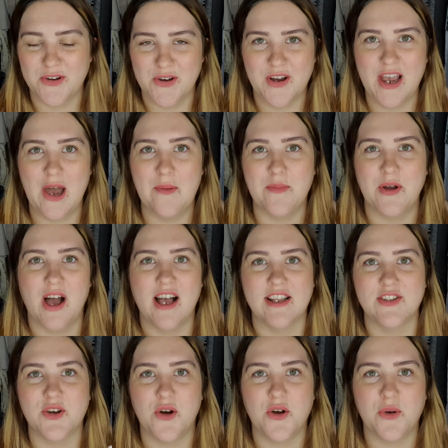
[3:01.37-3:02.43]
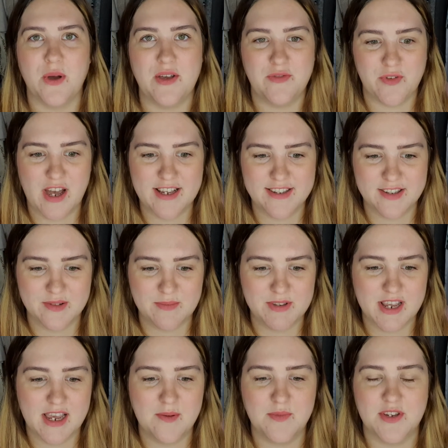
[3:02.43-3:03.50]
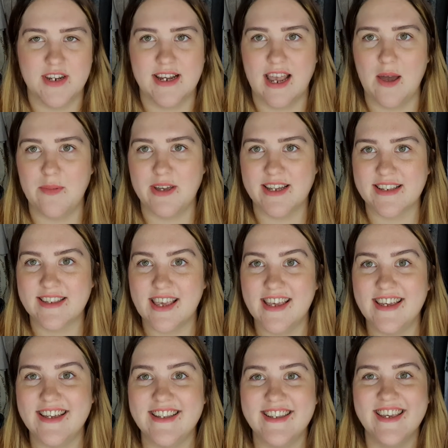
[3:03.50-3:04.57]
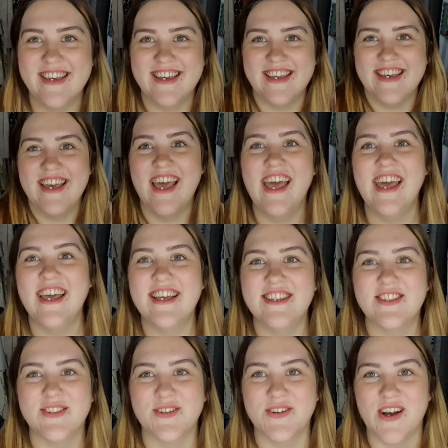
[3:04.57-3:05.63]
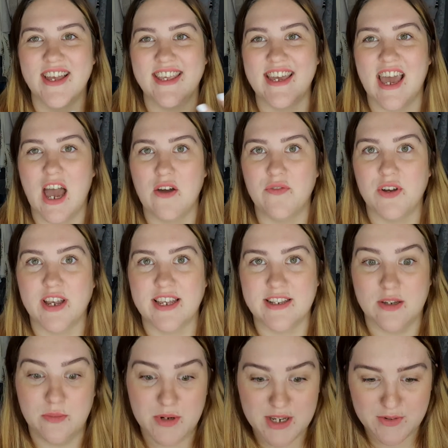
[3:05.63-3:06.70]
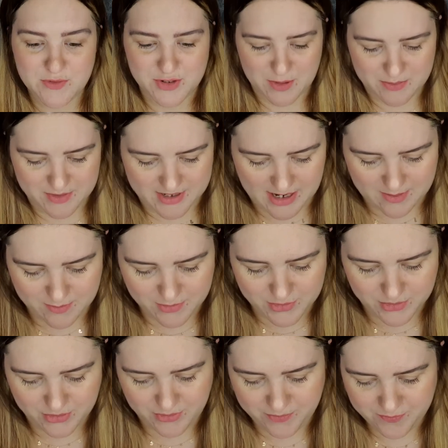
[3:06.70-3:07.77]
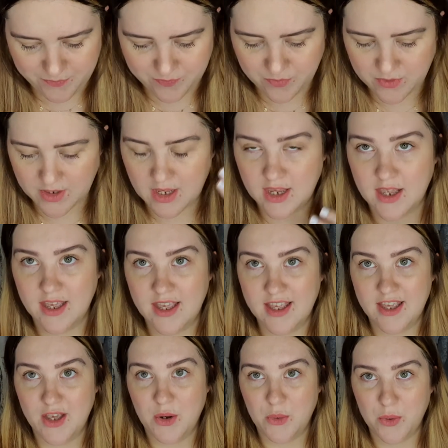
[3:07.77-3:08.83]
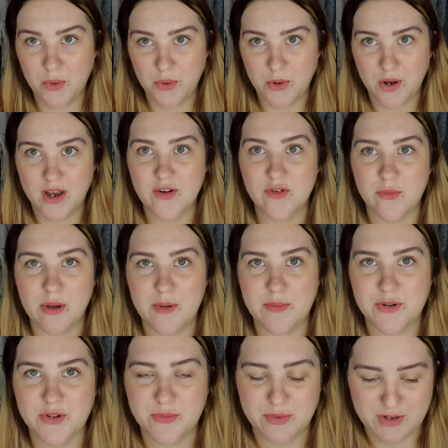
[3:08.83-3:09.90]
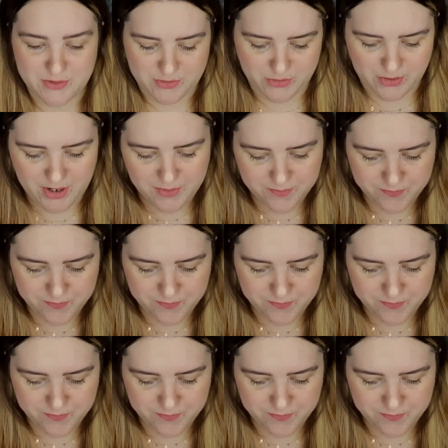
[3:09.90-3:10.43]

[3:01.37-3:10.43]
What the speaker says: on camera, I talk quite fast sometimes and I get a bit excited. So yeah, I forget to breathe sometimes, so whew, remember to breathe, Zoe.